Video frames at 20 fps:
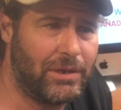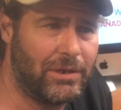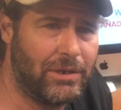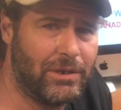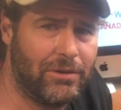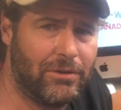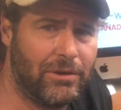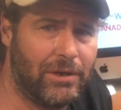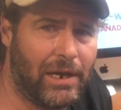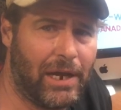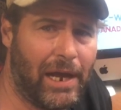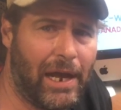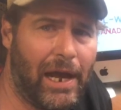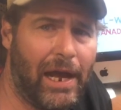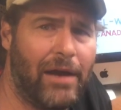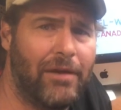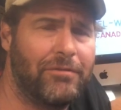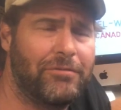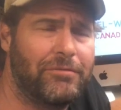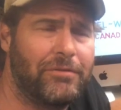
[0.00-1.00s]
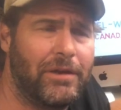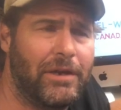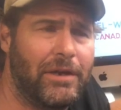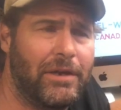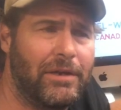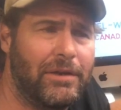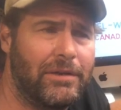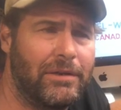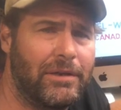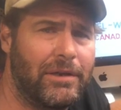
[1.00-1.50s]
year and a half,
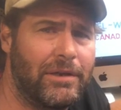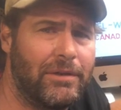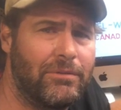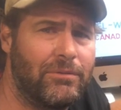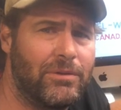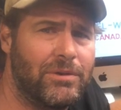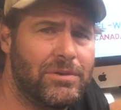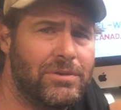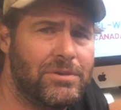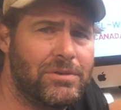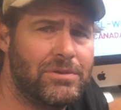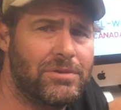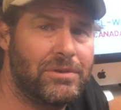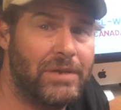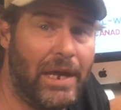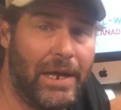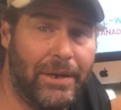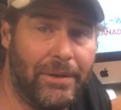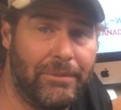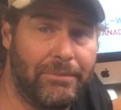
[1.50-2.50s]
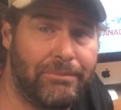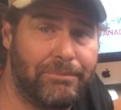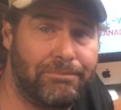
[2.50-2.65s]
and he was dead.